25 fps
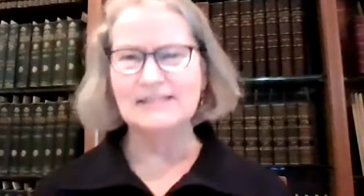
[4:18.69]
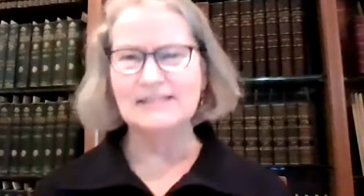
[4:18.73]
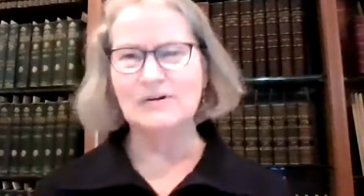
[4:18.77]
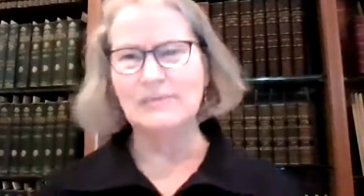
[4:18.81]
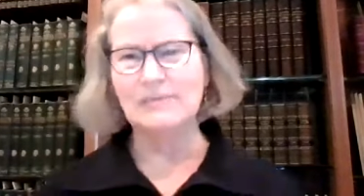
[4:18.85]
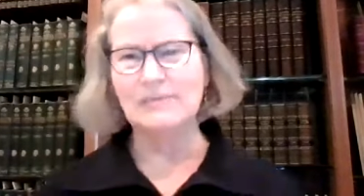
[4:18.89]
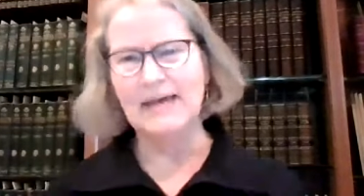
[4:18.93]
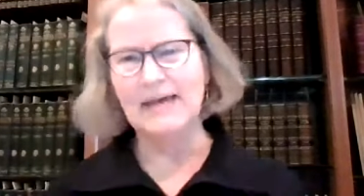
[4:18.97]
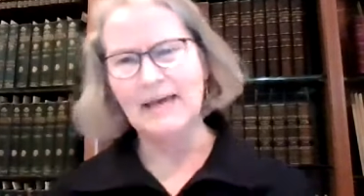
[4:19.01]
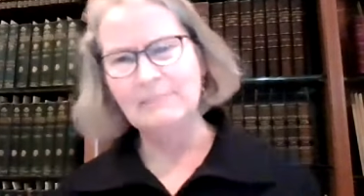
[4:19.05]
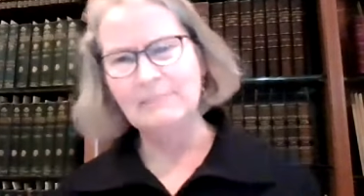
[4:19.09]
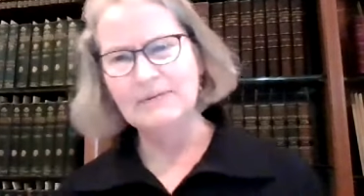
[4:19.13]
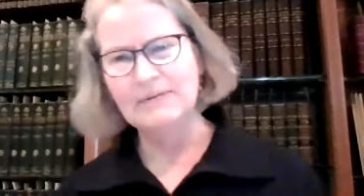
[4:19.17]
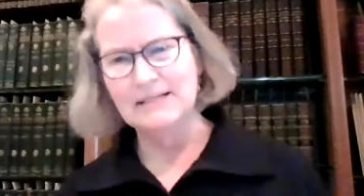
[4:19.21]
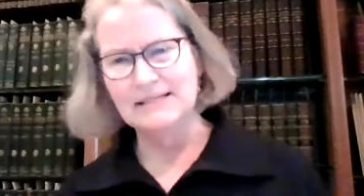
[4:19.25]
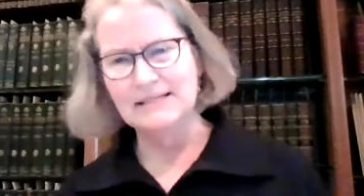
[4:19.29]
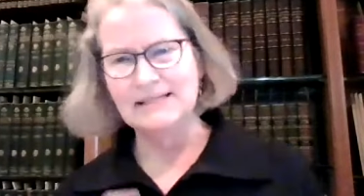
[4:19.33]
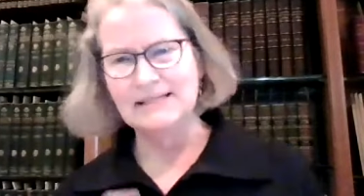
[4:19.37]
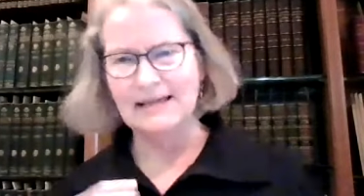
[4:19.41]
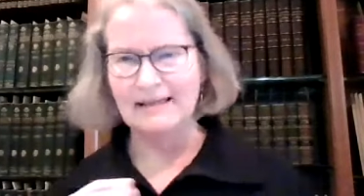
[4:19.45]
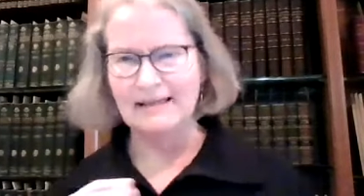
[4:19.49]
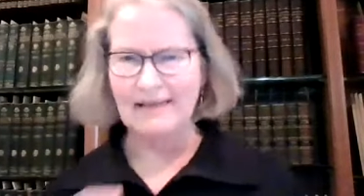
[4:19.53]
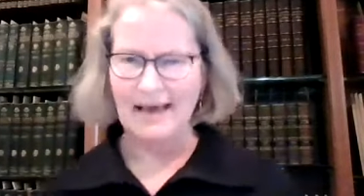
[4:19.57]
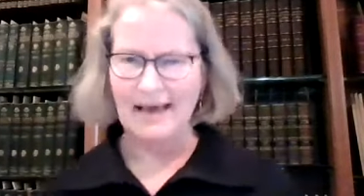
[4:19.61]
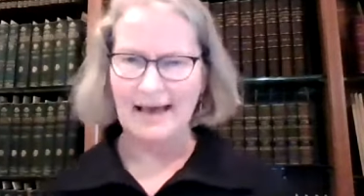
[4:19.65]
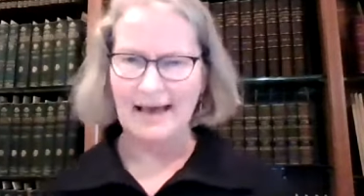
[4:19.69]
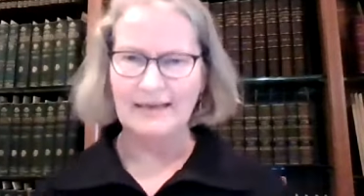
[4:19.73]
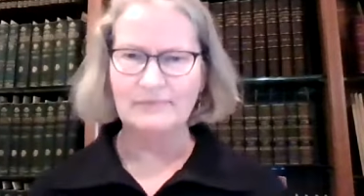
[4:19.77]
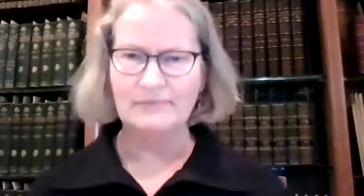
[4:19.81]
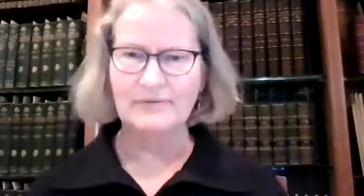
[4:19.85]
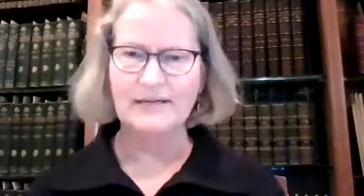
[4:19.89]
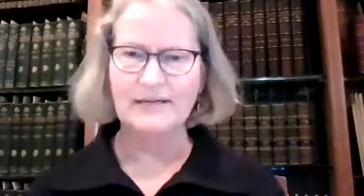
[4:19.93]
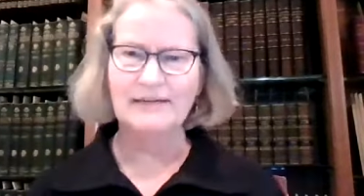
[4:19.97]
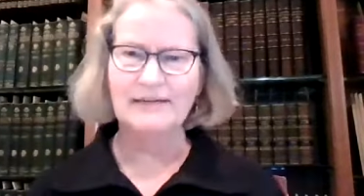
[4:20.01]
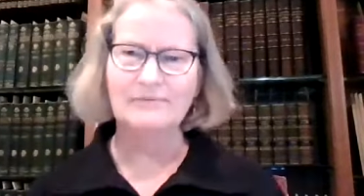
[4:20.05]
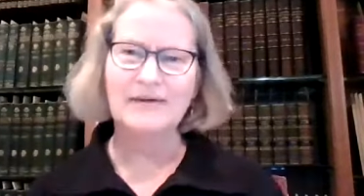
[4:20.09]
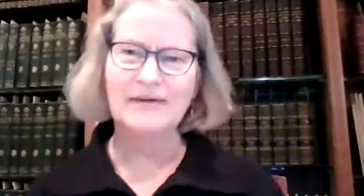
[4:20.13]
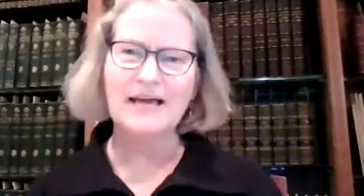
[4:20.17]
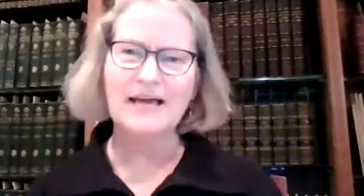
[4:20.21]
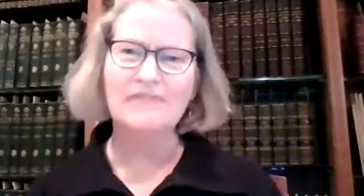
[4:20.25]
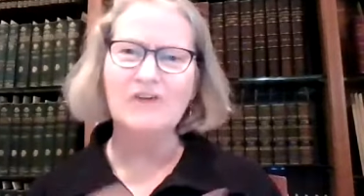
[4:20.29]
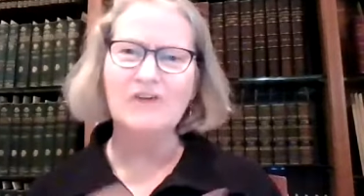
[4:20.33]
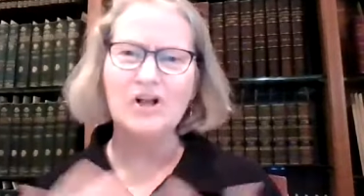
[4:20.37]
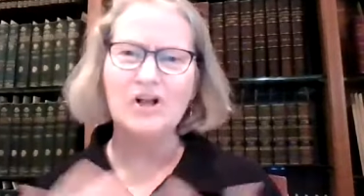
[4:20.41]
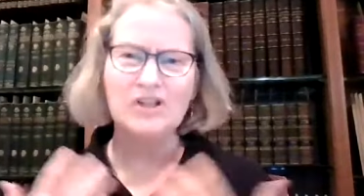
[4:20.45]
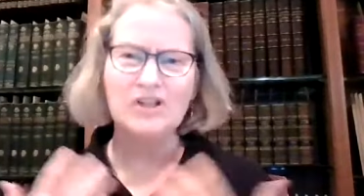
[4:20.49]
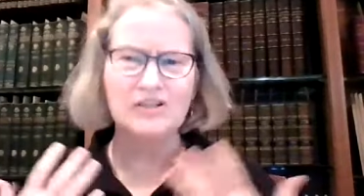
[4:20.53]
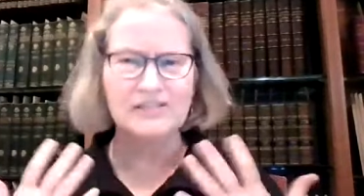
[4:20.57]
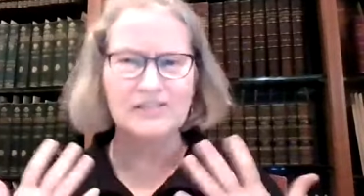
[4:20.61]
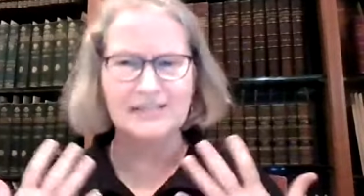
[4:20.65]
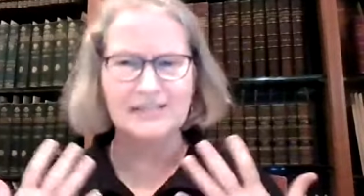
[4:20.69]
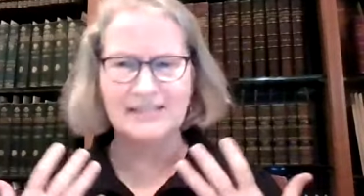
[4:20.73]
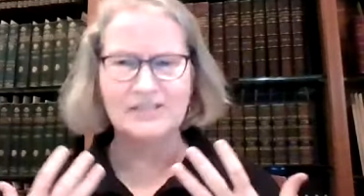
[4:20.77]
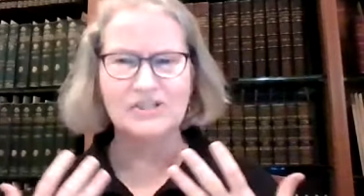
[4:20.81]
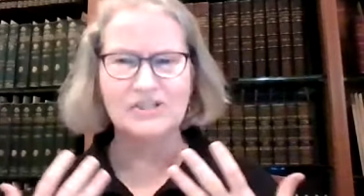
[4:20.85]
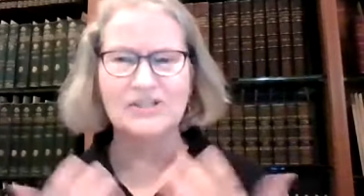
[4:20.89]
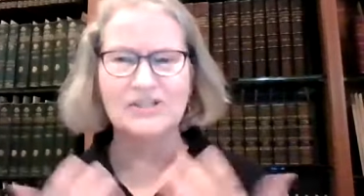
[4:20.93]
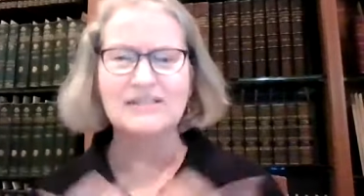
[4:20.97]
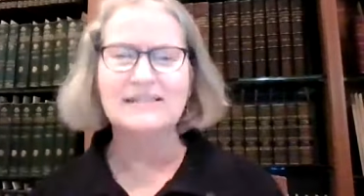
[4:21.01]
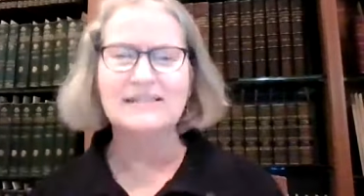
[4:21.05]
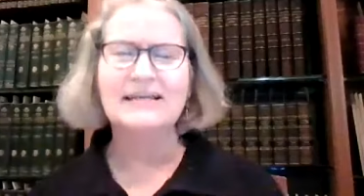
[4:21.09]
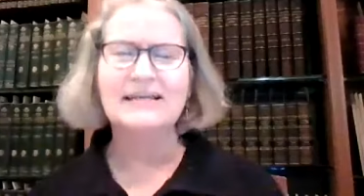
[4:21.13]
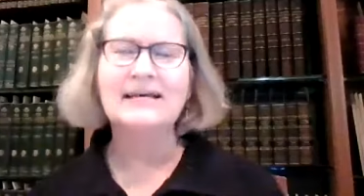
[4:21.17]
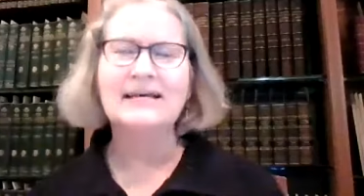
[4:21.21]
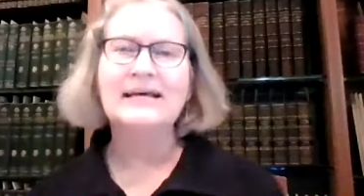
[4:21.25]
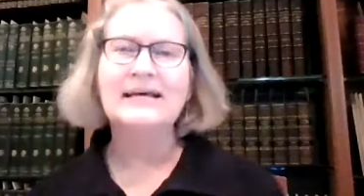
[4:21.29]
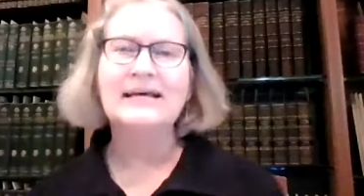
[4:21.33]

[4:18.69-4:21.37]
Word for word: So I'm happy to say that. We, we have all our digits.